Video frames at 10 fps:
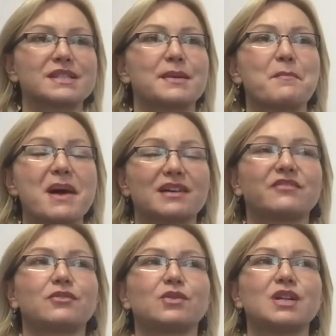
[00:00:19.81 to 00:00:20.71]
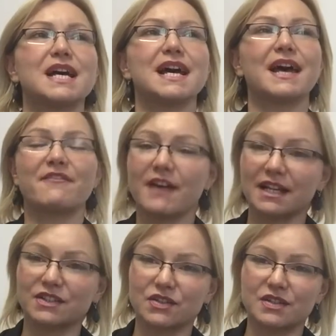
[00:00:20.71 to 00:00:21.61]
impactful
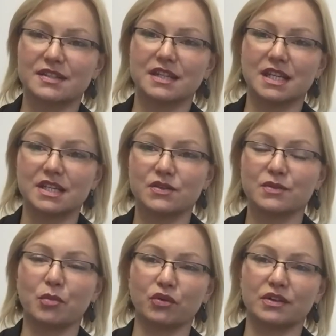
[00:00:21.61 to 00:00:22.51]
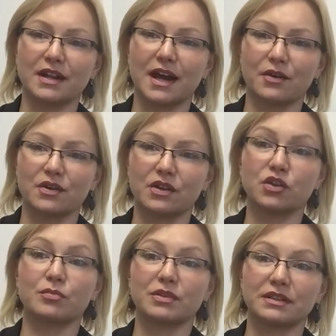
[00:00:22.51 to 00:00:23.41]
factors into the modern our
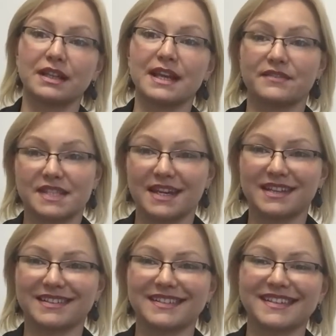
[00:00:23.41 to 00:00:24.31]
human lifestyle.